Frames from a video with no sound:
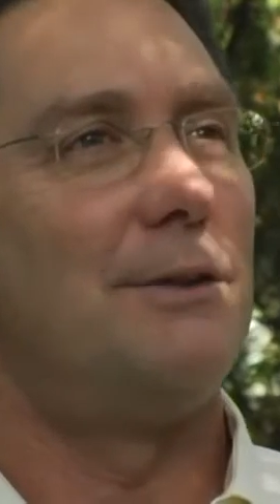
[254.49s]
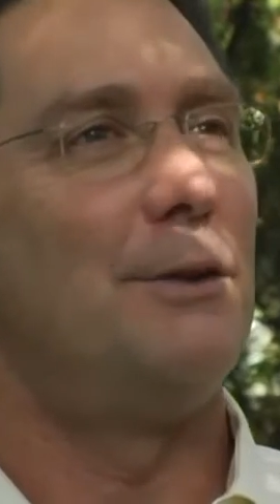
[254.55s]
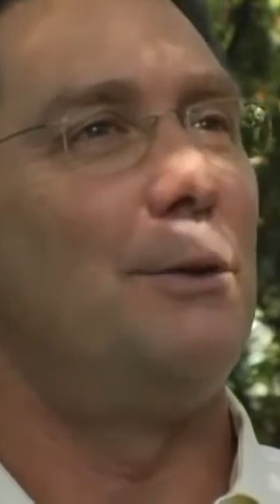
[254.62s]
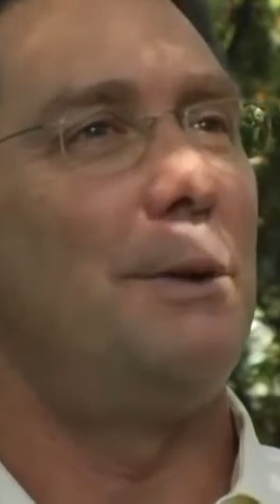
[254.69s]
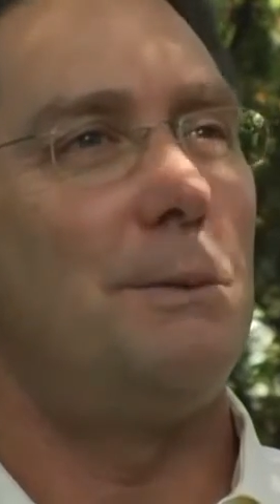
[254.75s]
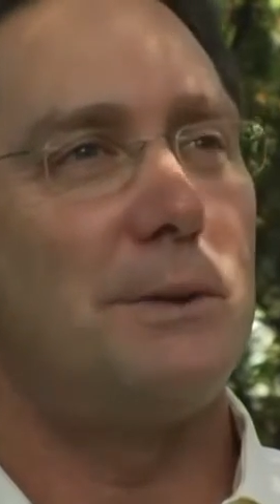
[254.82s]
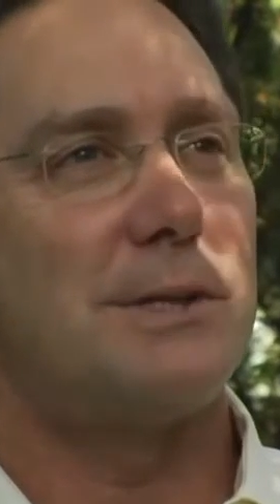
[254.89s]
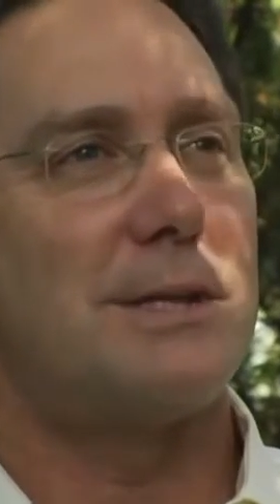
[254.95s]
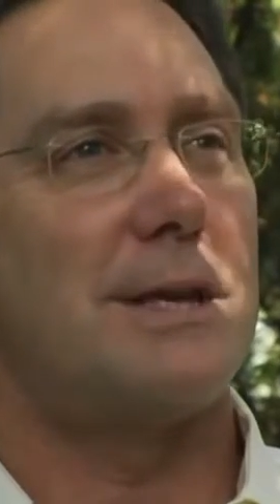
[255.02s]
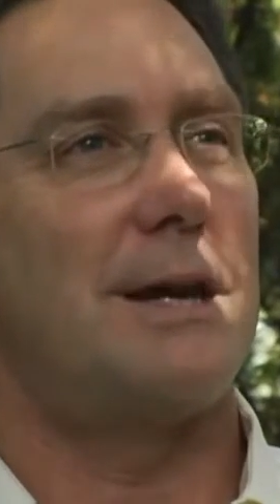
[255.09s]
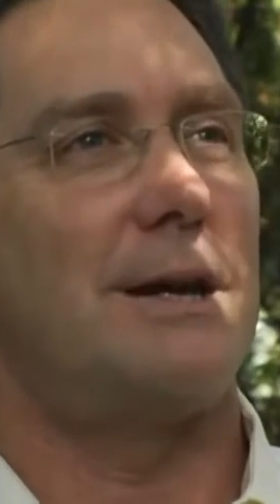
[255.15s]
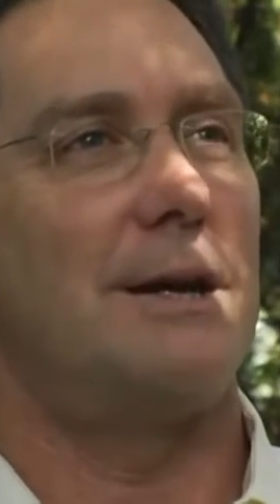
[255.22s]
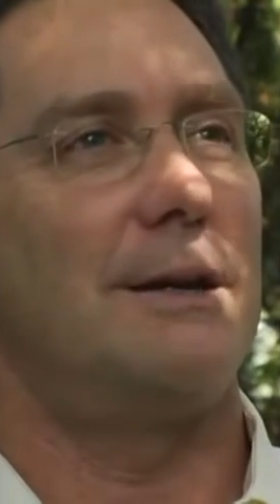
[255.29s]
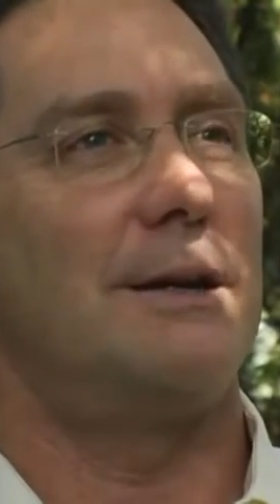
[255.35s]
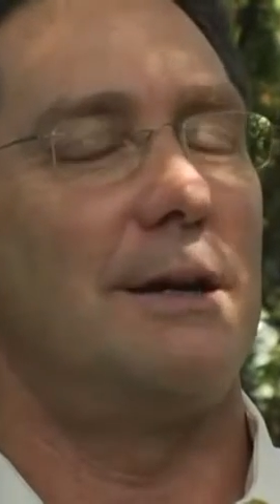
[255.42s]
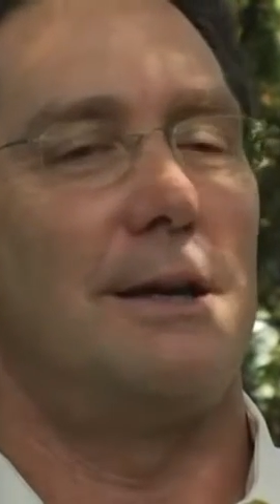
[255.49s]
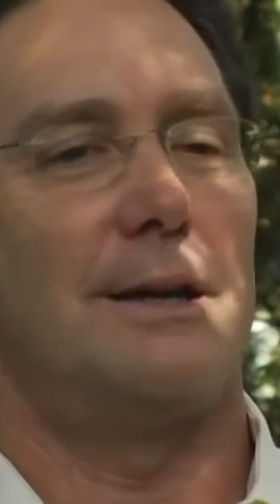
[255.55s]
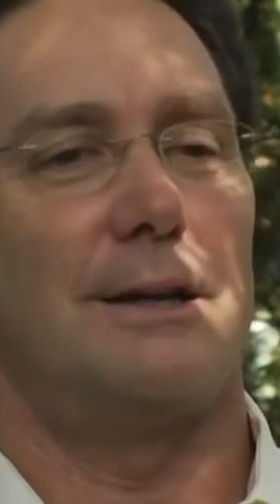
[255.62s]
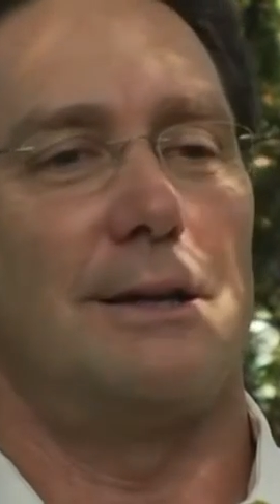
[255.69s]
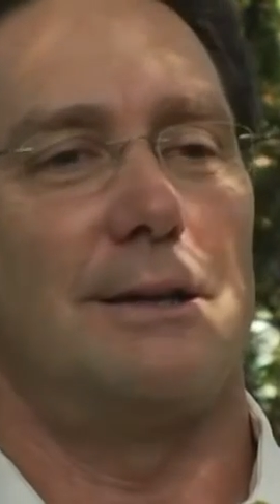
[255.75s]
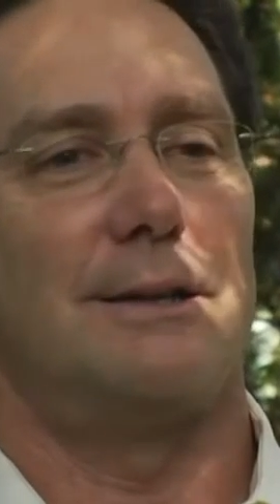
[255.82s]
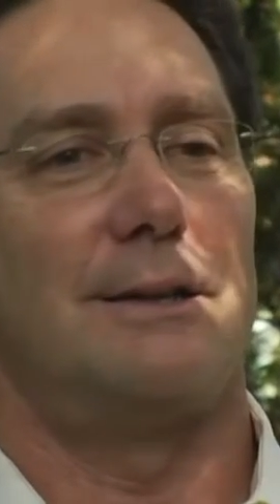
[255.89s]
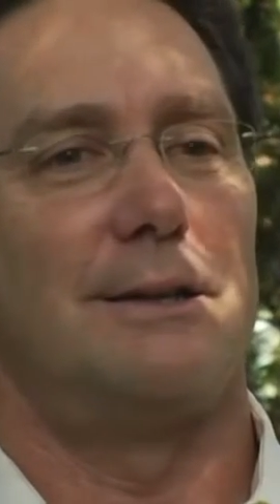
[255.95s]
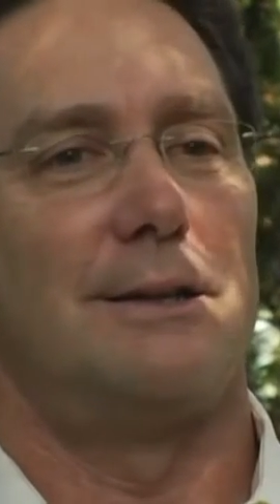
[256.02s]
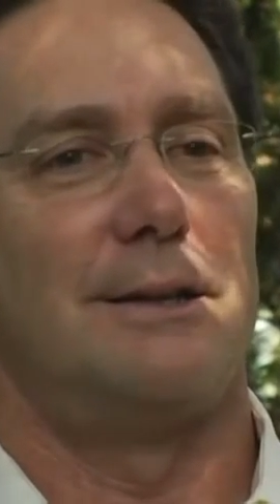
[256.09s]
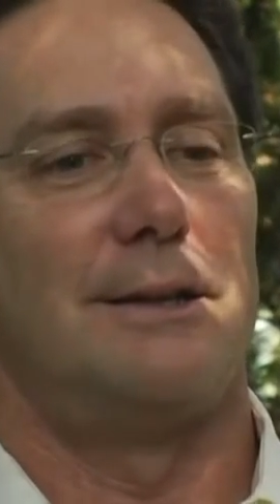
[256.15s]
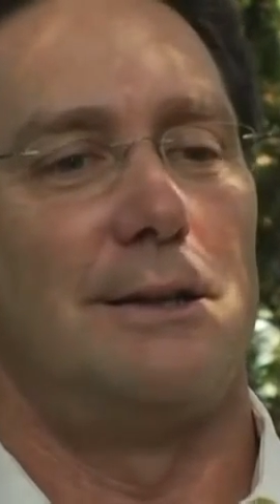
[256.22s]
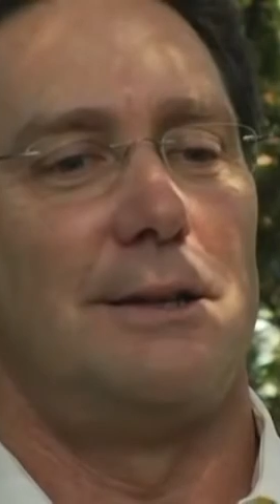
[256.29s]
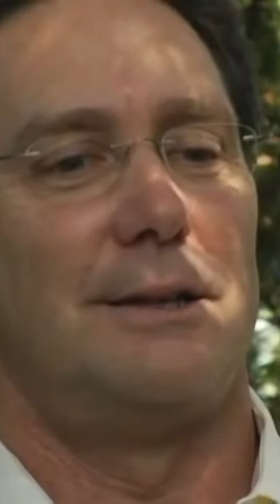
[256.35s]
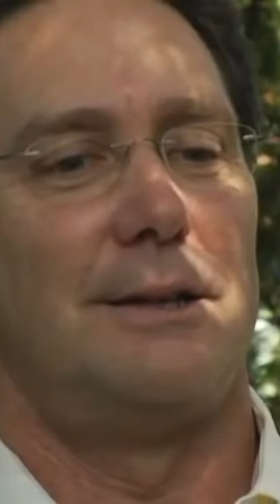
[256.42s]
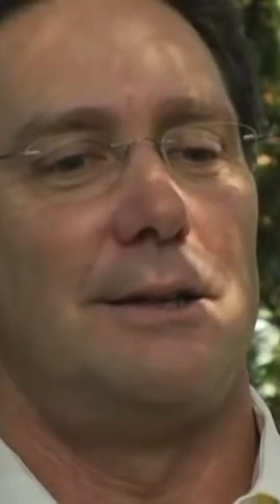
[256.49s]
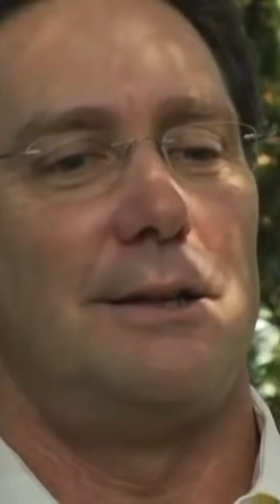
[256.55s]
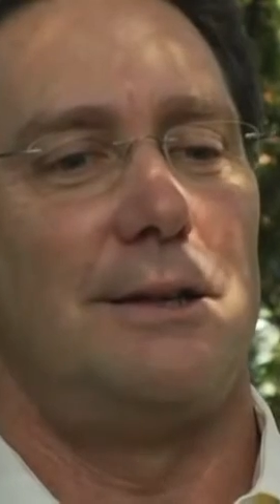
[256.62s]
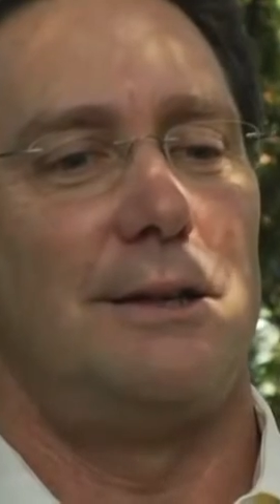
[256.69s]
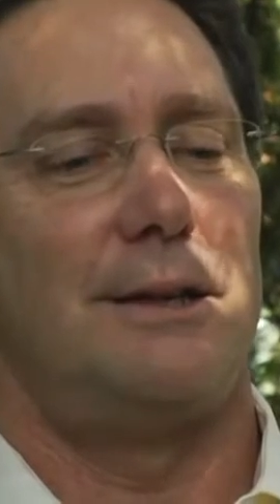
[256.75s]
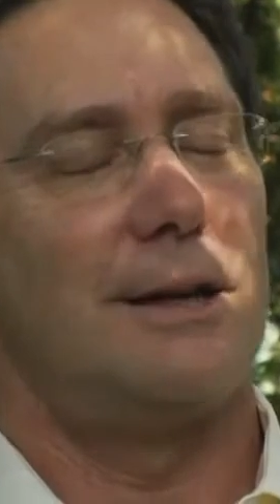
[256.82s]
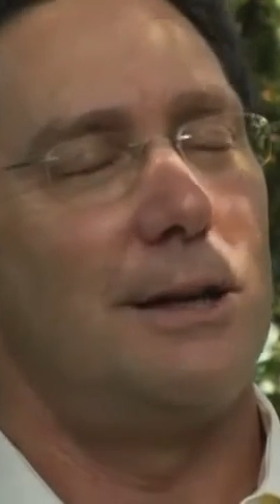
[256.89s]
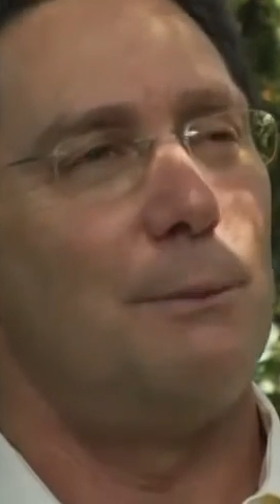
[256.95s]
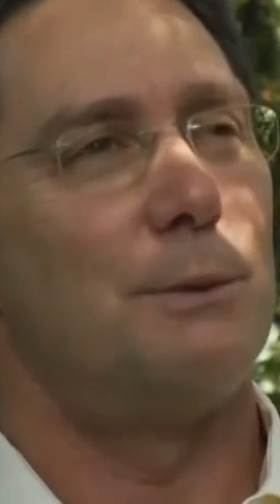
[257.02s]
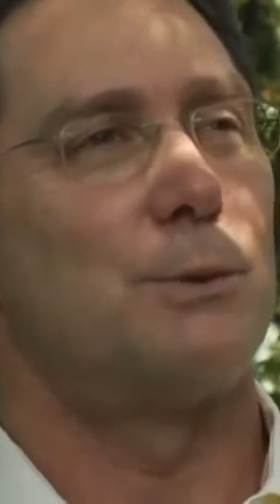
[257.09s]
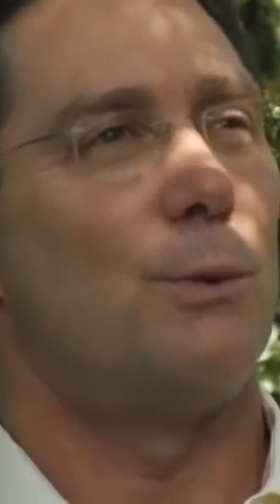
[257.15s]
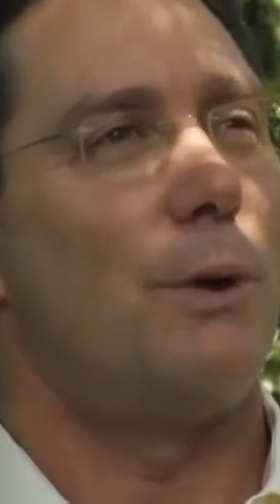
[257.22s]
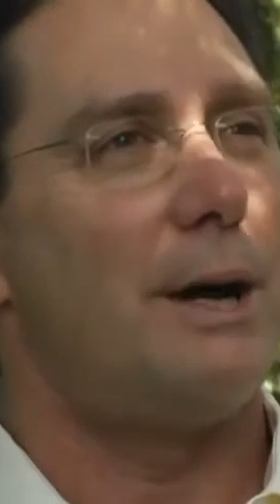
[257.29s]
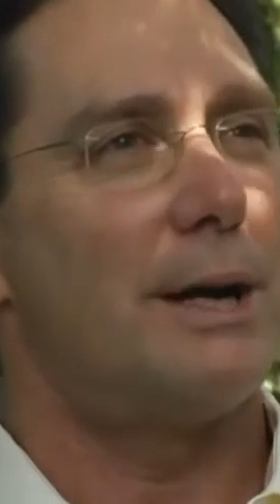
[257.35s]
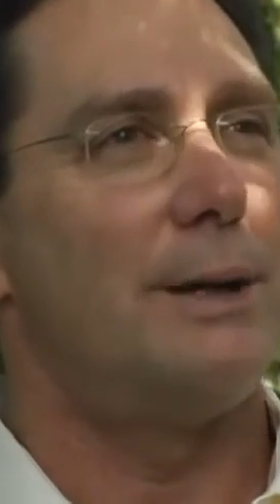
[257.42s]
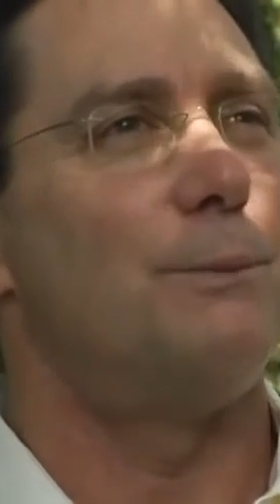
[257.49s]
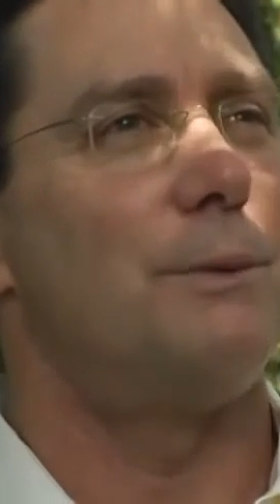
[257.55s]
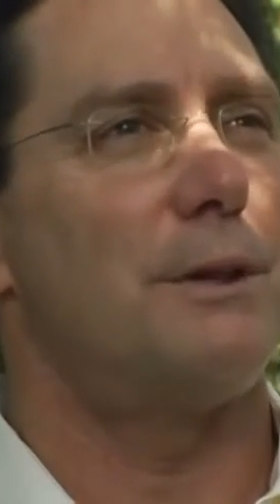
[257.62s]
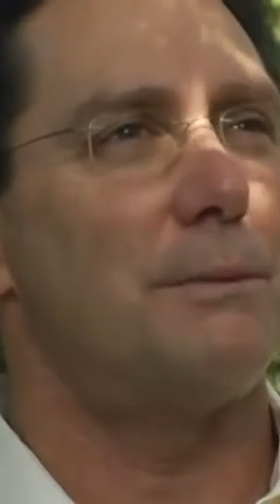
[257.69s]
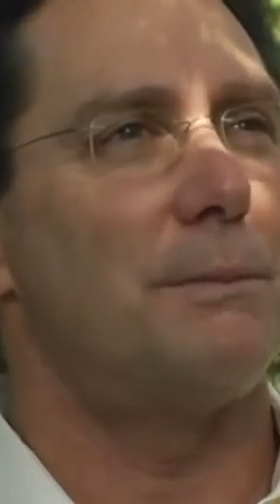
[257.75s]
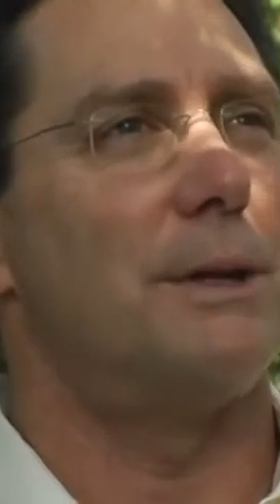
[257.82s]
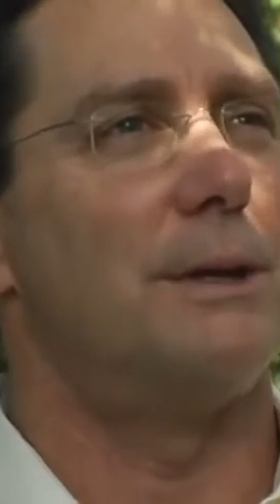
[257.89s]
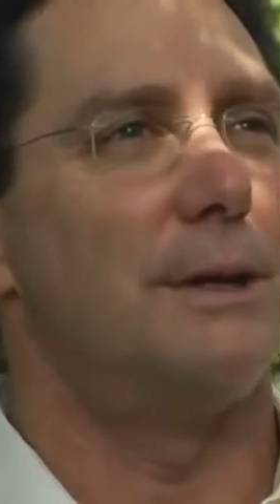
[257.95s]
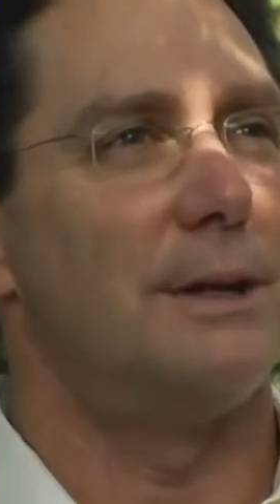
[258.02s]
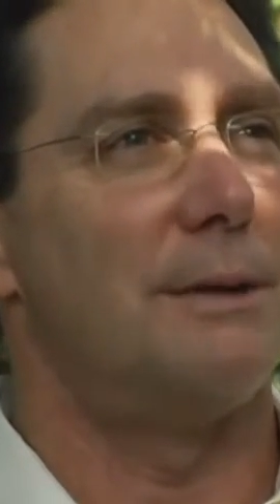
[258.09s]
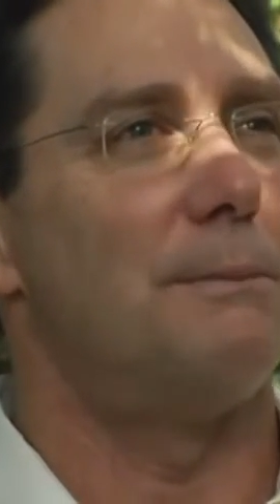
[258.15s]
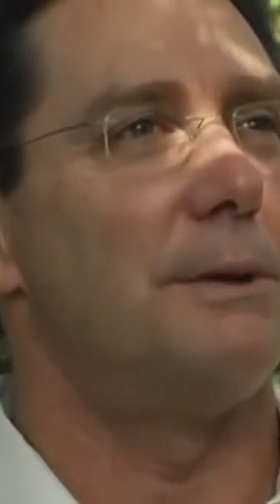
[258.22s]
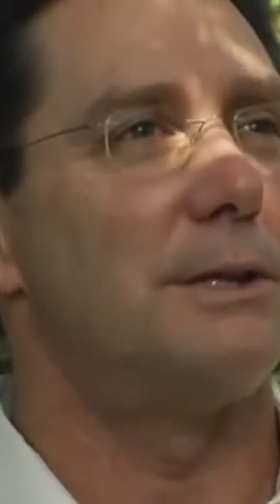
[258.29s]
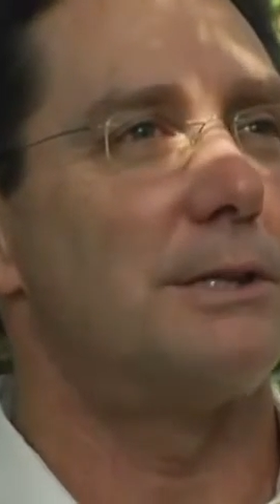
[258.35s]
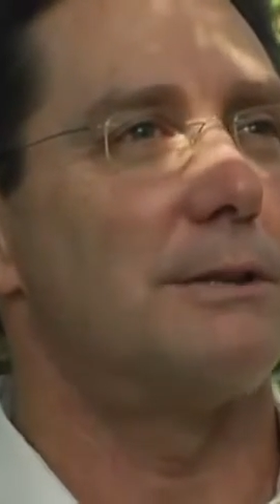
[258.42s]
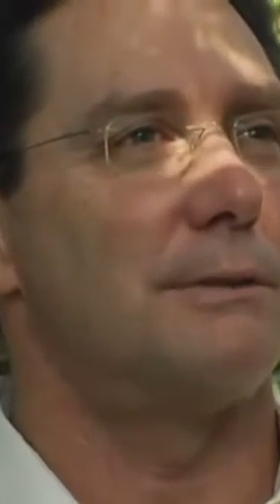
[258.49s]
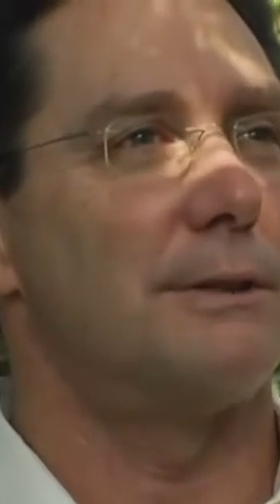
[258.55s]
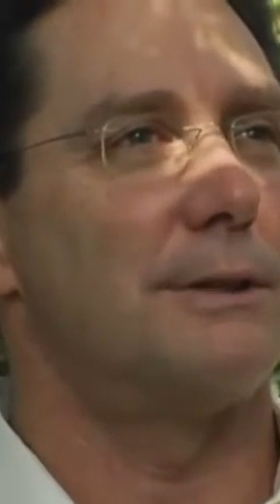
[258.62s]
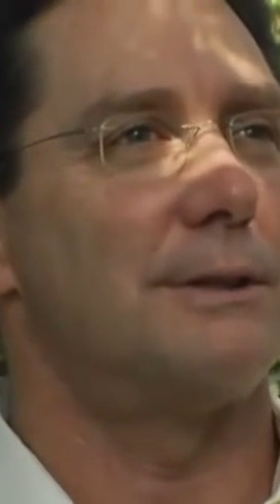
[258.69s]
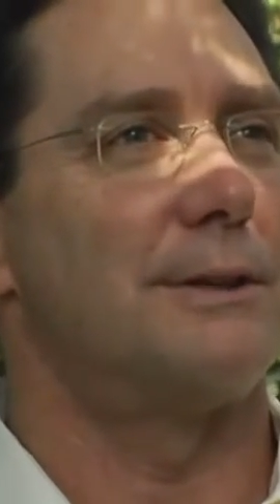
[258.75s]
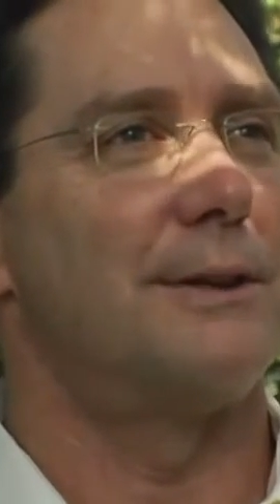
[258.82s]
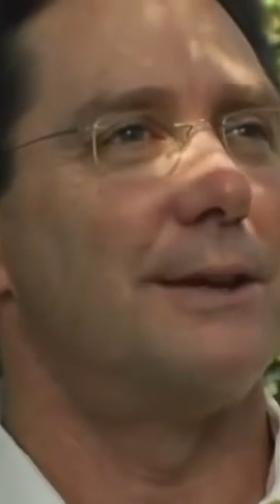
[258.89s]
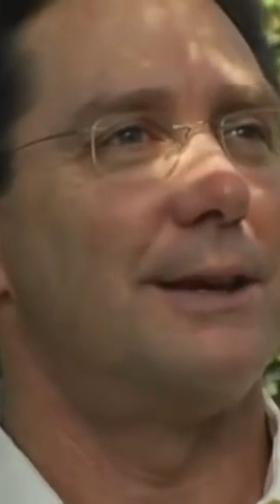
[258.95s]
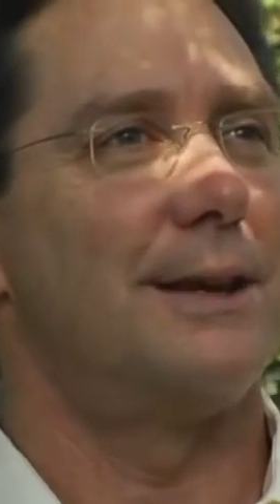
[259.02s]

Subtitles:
knew he was there and he was walking with me in the midst of it.